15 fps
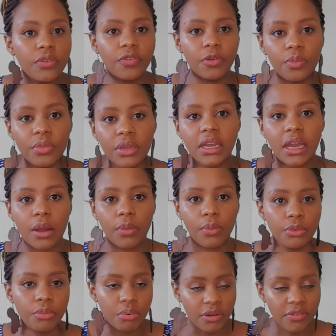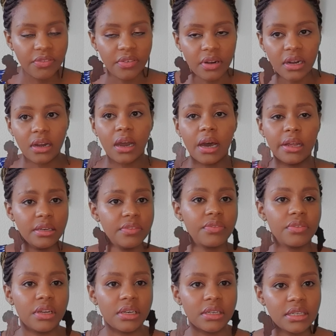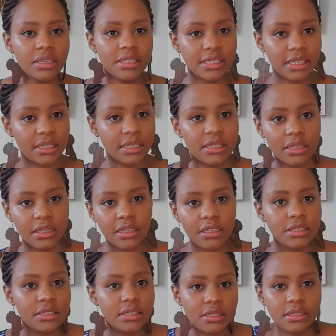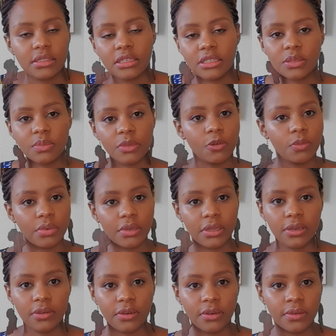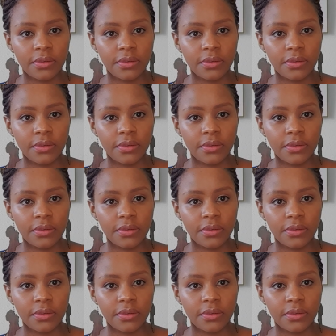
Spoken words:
for me, I would prefer a different setting. That's just my opinion.